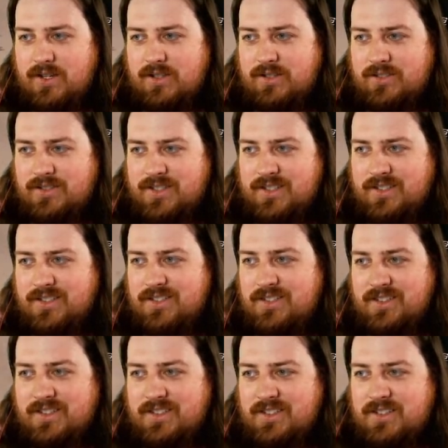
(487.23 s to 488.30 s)
See?
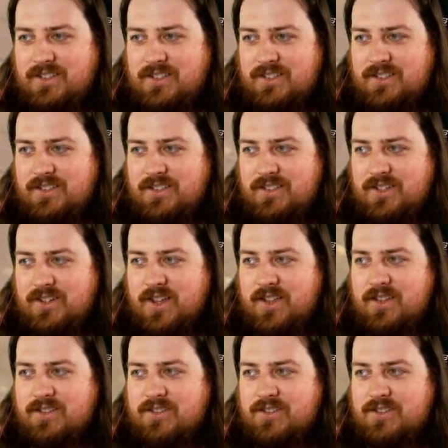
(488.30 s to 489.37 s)
Okay,
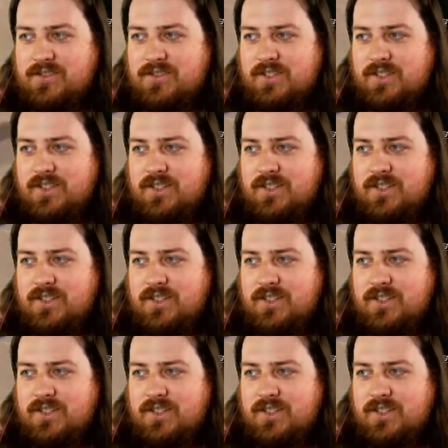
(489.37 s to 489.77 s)
that's just funny.